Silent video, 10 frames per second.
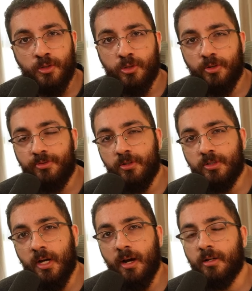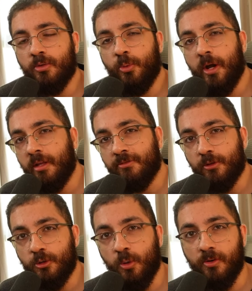So if you're tired of waiting for
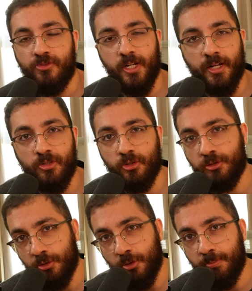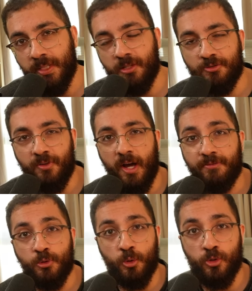twelve seconds until your P S
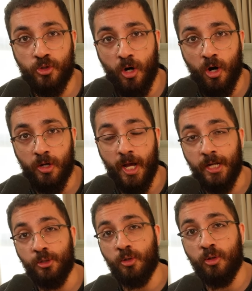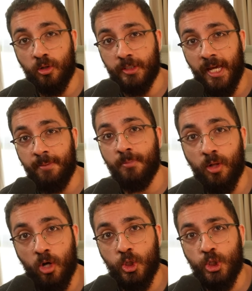five turns on and your game
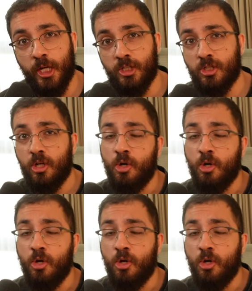launches,